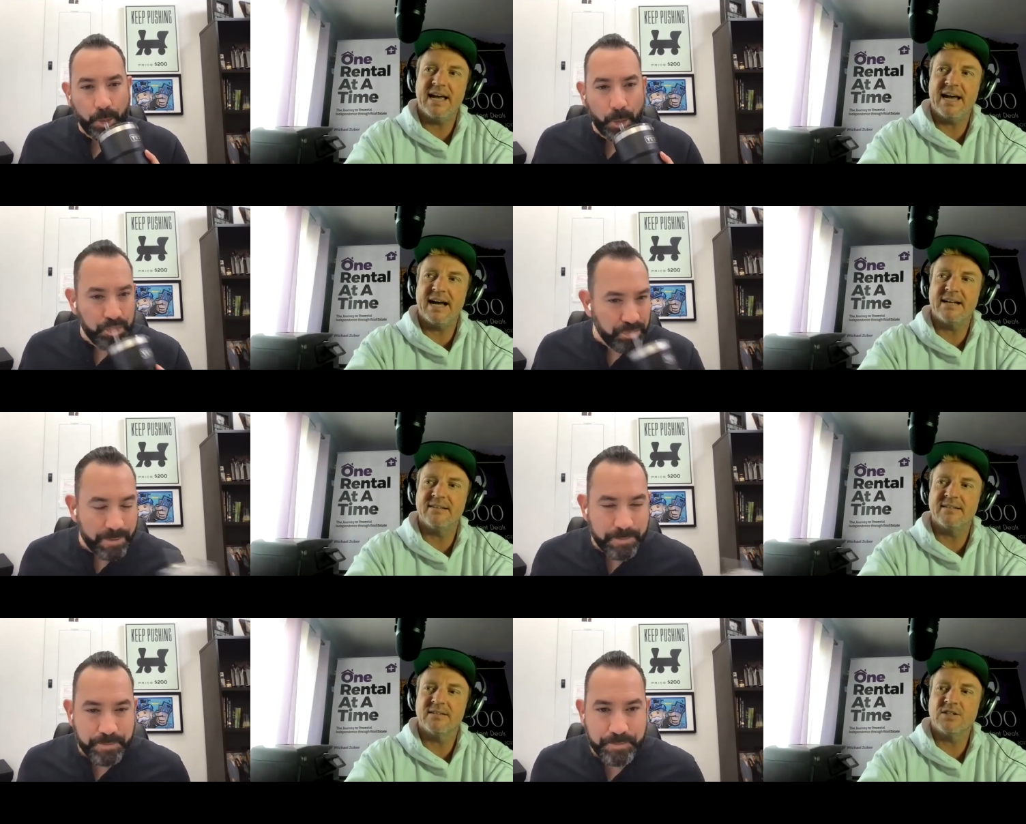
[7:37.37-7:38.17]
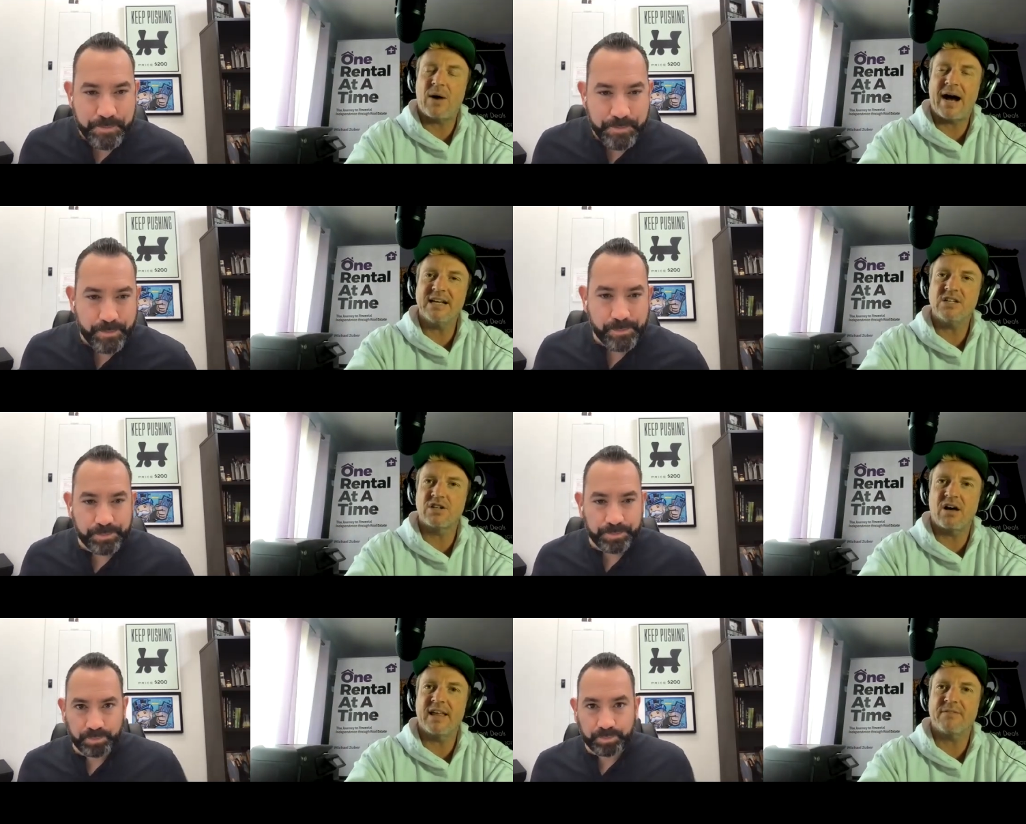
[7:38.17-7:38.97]
Speaker 1: And so I
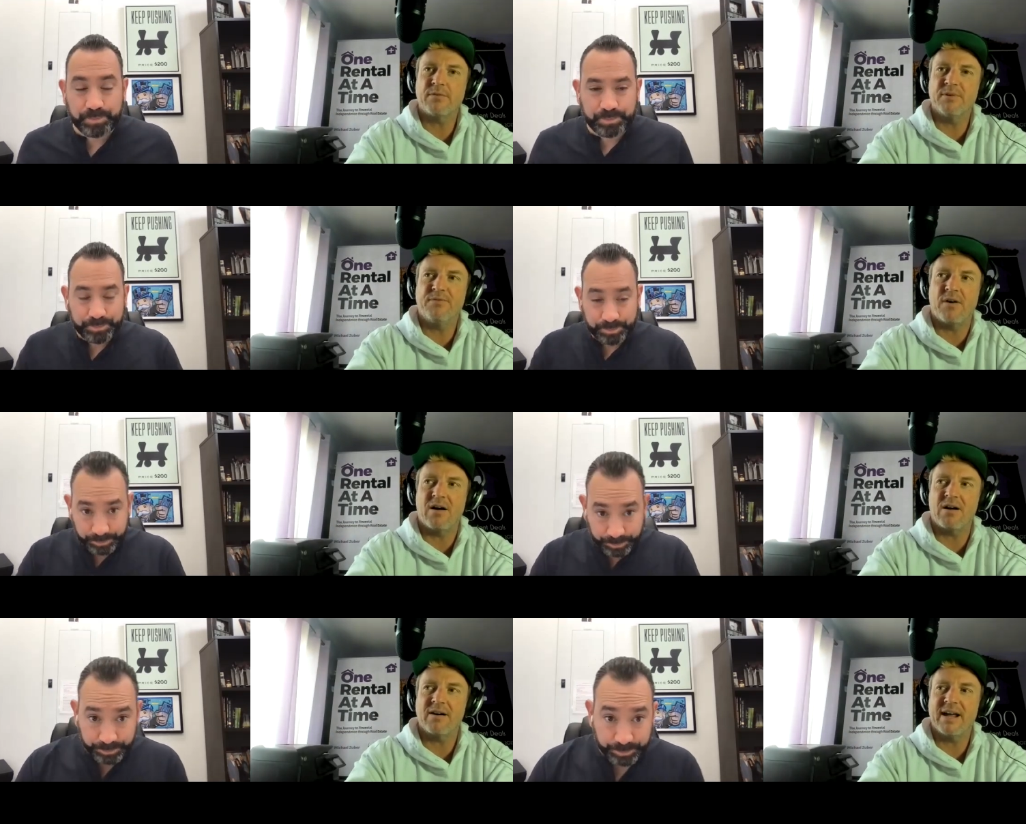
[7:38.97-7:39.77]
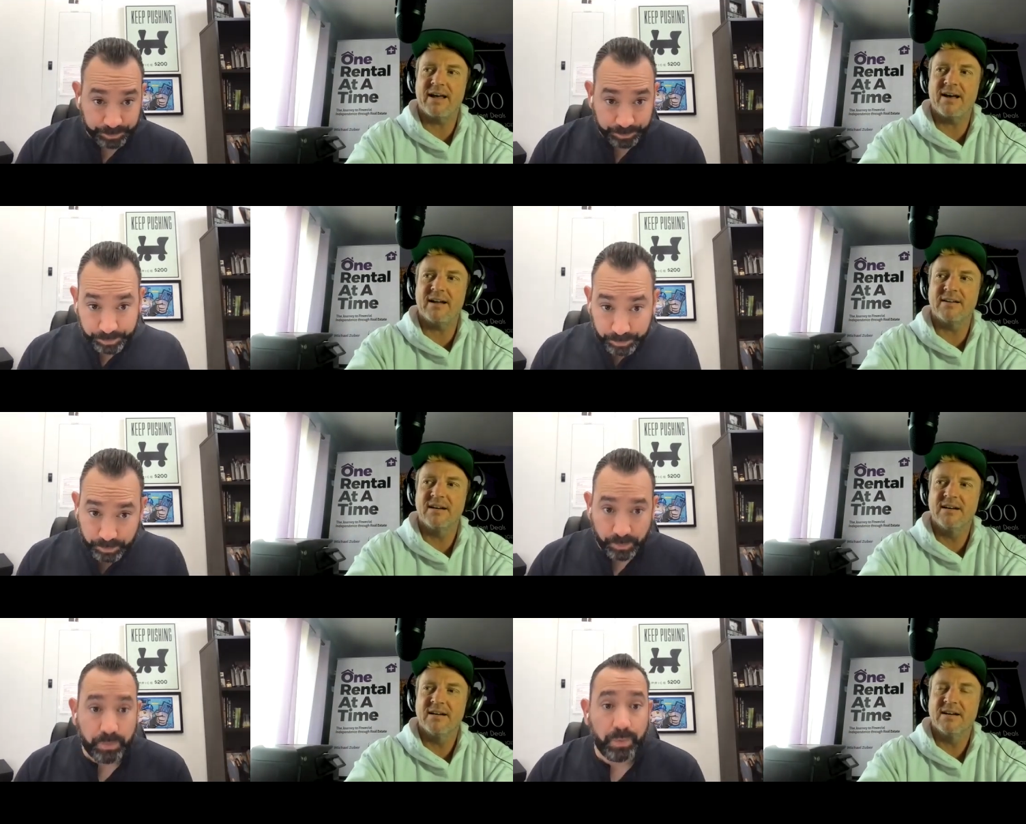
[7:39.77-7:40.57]
saw that from afar, and
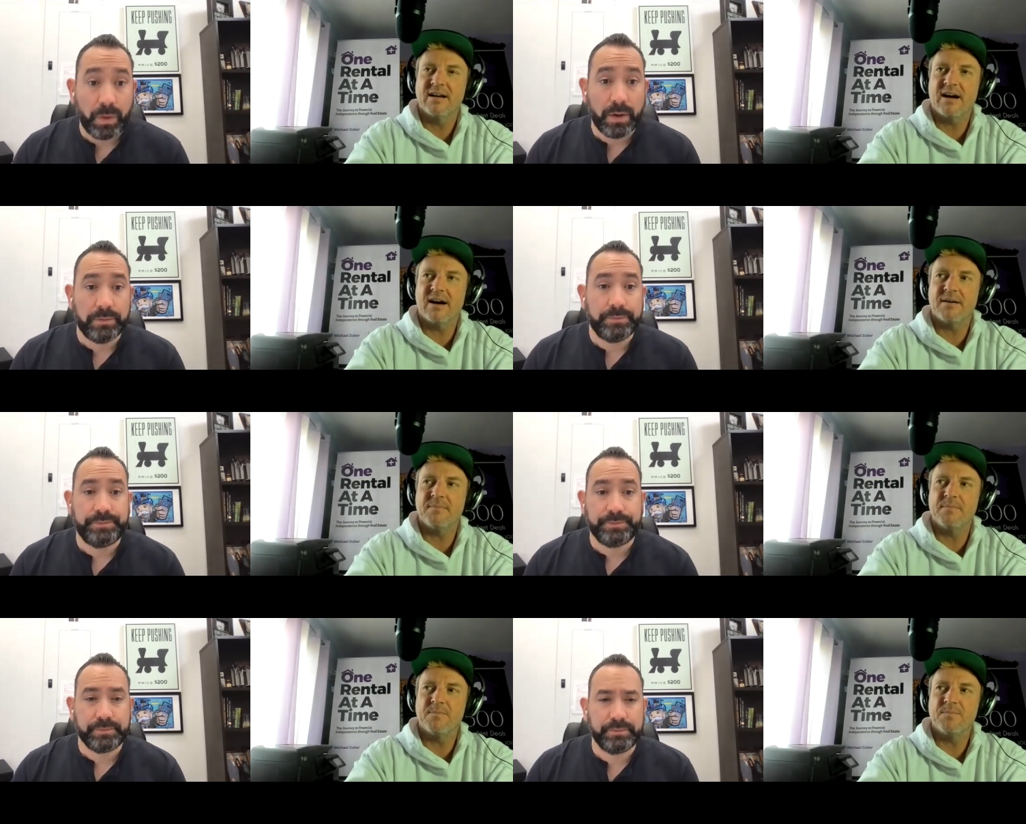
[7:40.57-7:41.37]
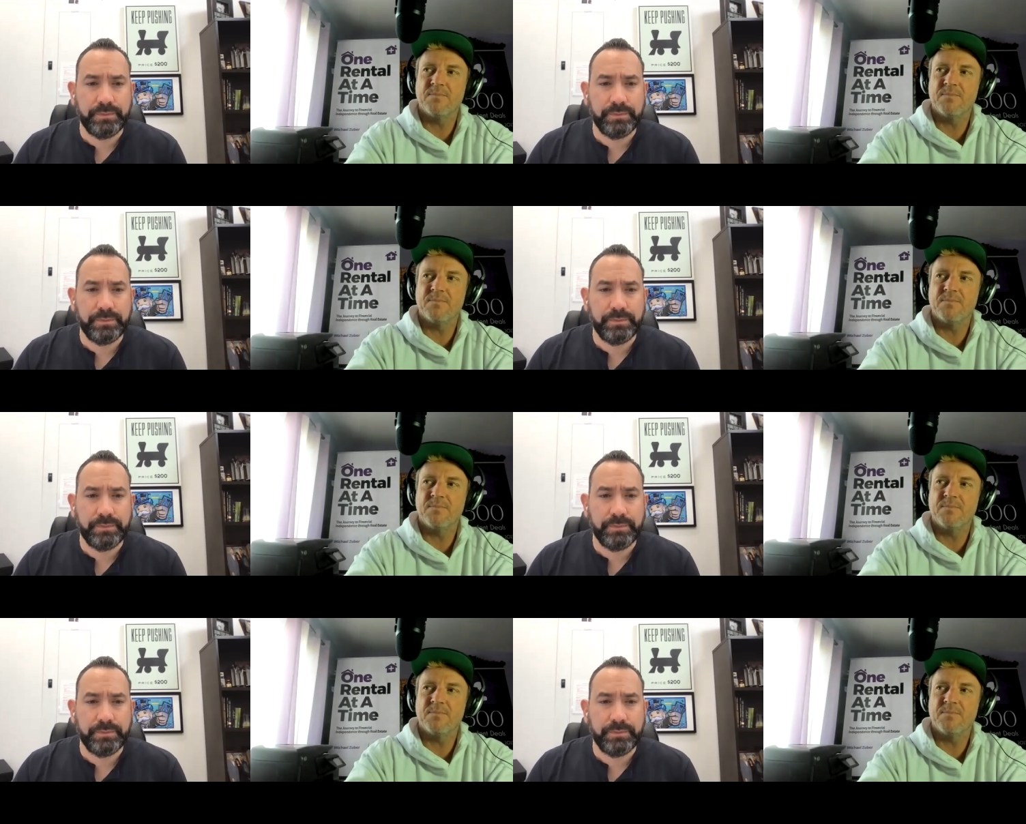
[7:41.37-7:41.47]
um,